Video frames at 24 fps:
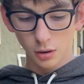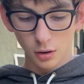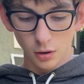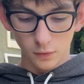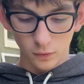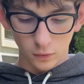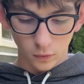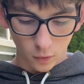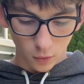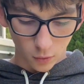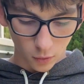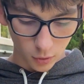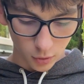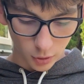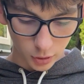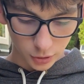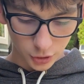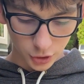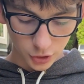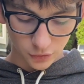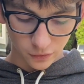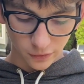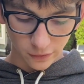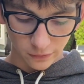for
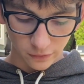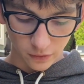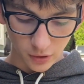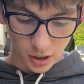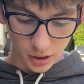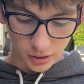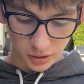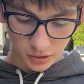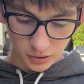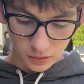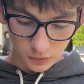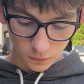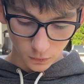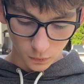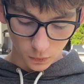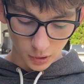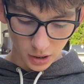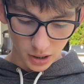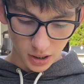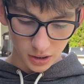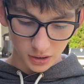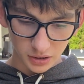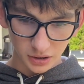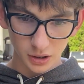just for fun. It's for
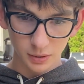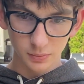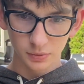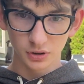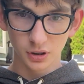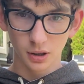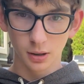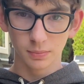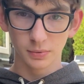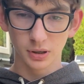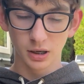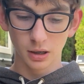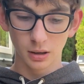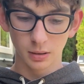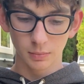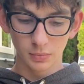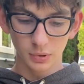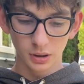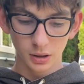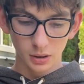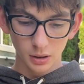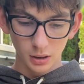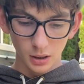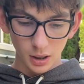a tabletop
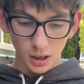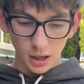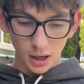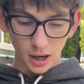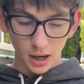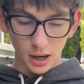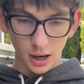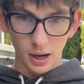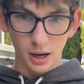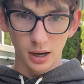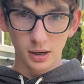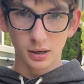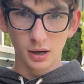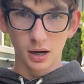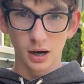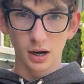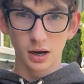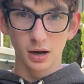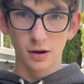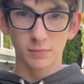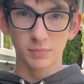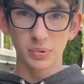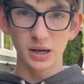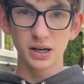game, and I
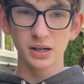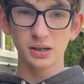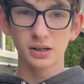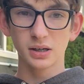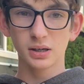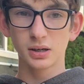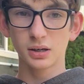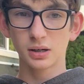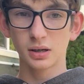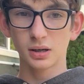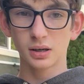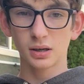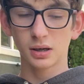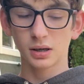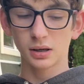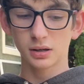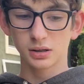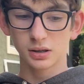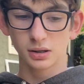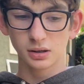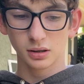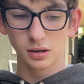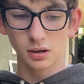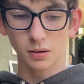have painted
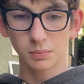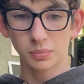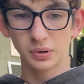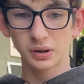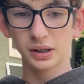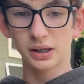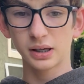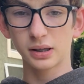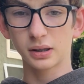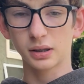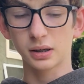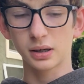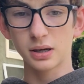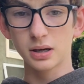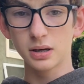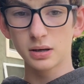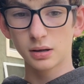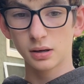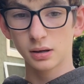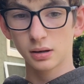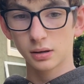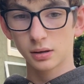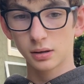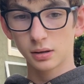it completely,
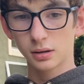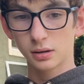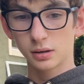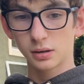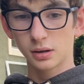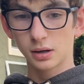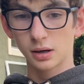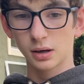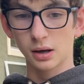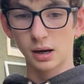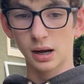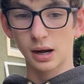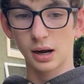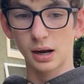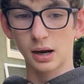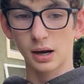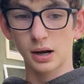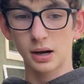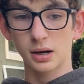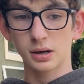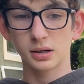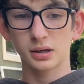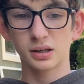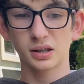
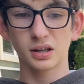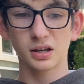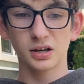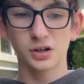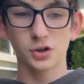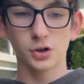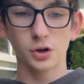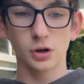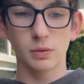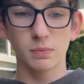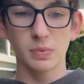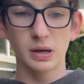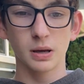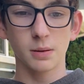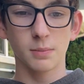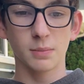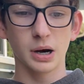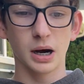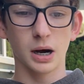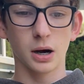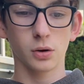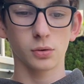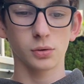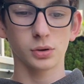and this took me
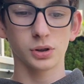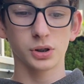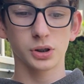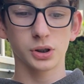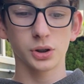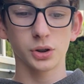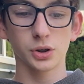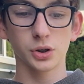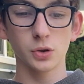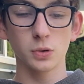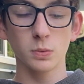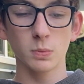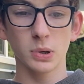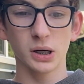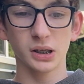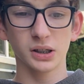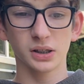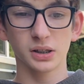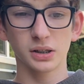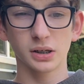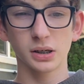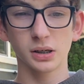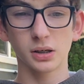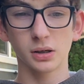about 2
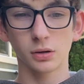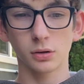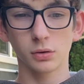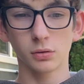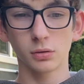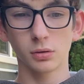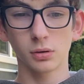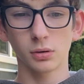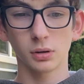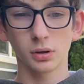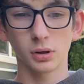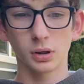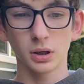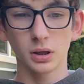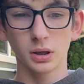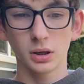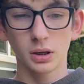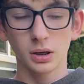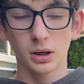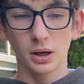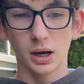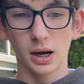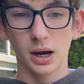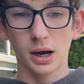months to do.
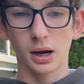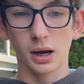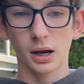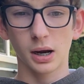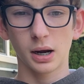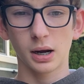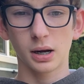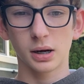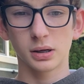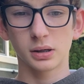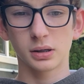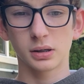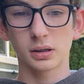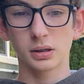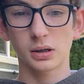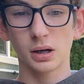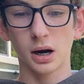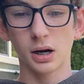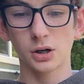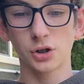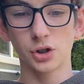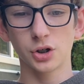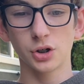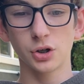And
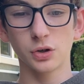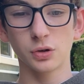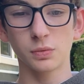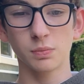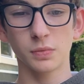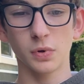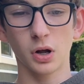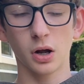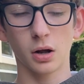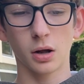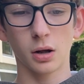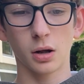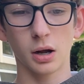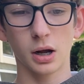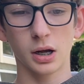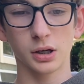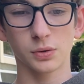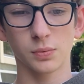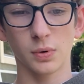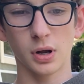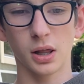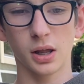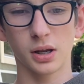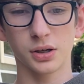I just used,
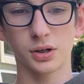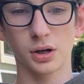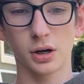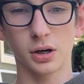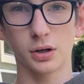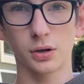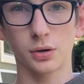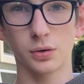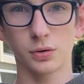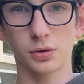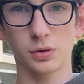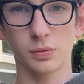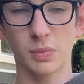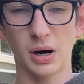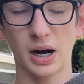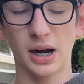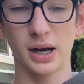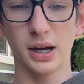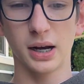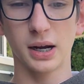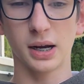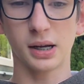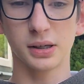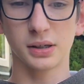as well as I used my
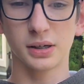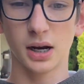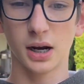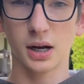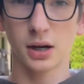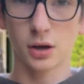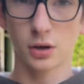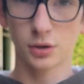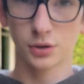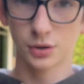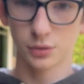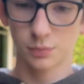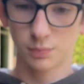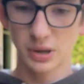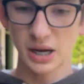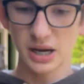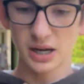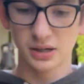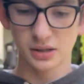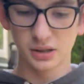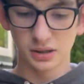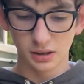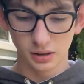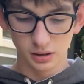hands, I also
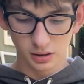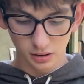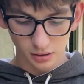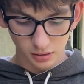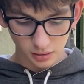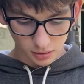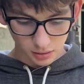painted